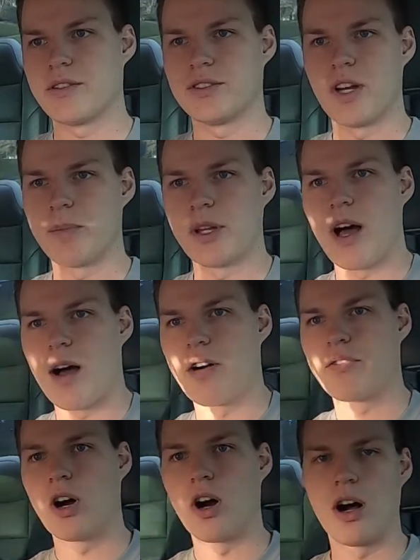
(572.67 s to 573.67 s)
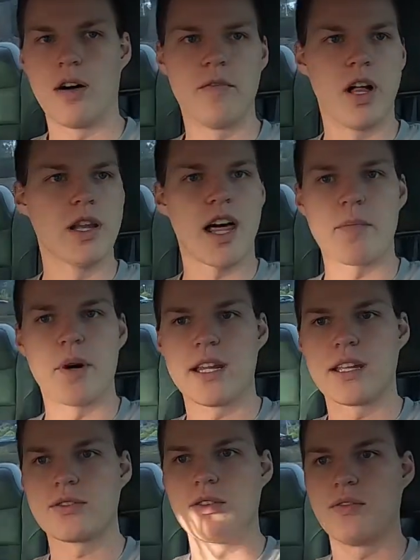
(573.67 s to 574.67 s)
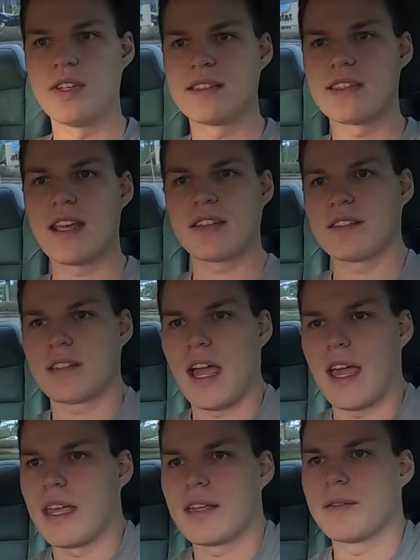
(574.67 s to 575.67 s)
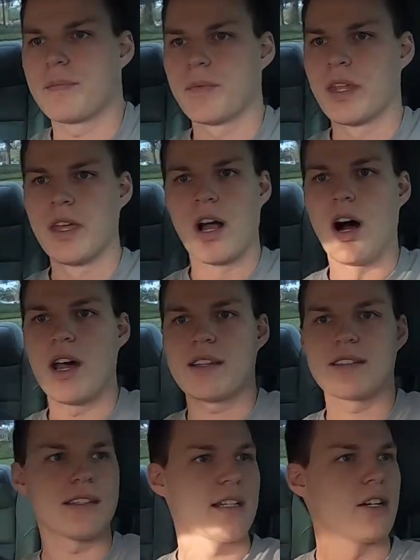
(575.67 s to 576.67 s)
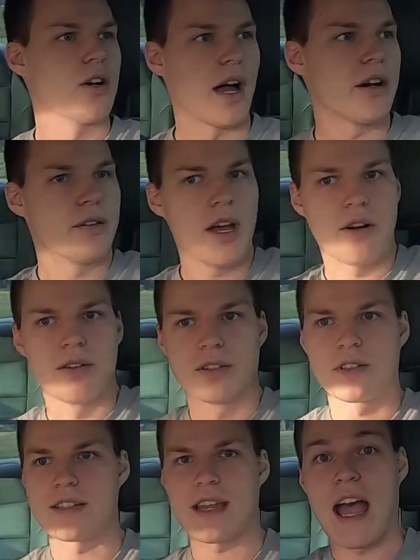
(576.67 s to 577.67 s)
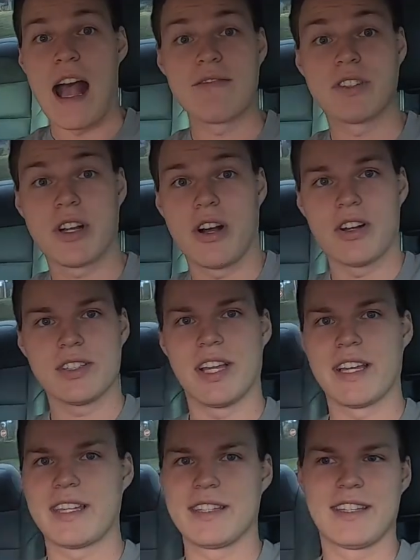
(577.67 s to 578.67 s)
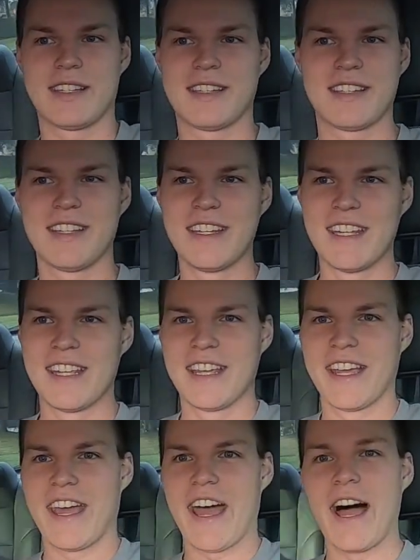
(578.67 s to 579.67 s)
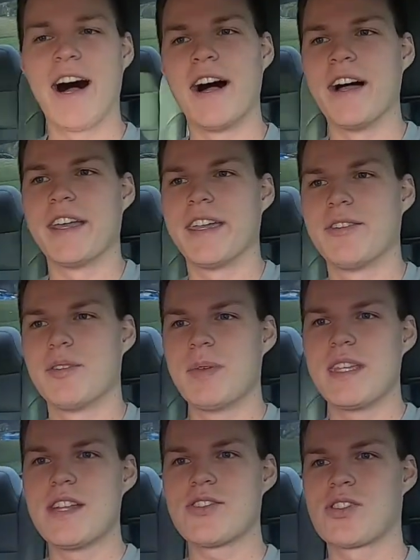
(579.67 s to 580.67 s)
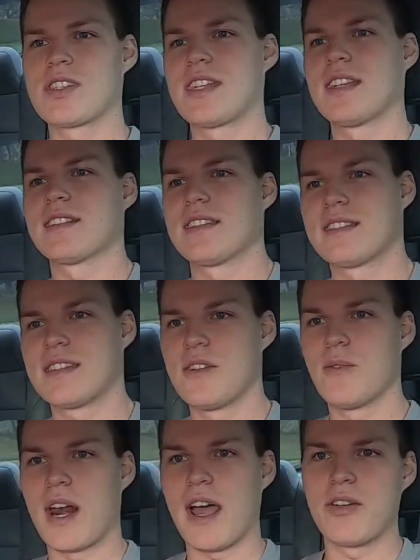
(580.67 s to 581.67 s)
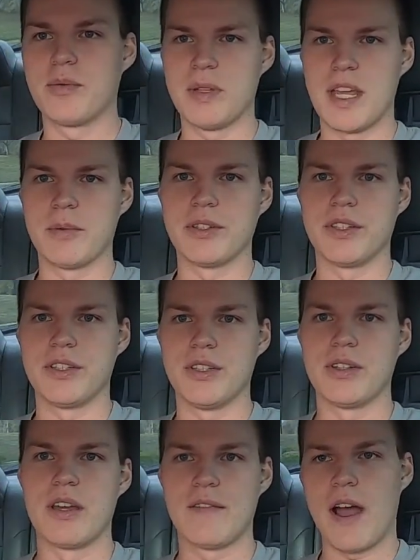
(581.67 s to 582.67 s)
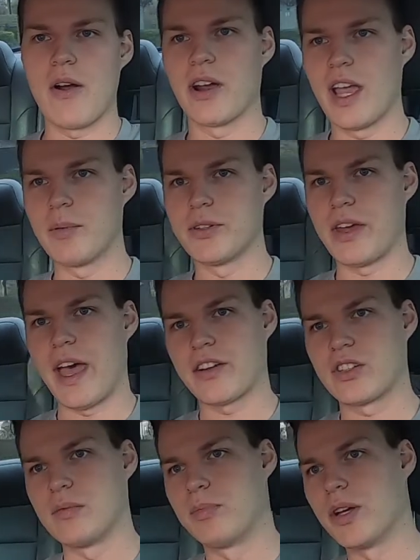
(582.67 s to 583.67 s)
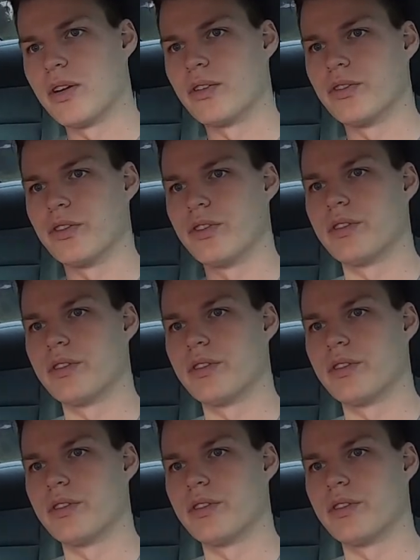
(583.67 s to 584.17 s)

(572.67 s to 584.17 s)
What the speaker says: dump a lot of money into a V6? Honestly, I don't know, because I have the car. Like, it would be interesting to see what I would be able to do if I were able to actually build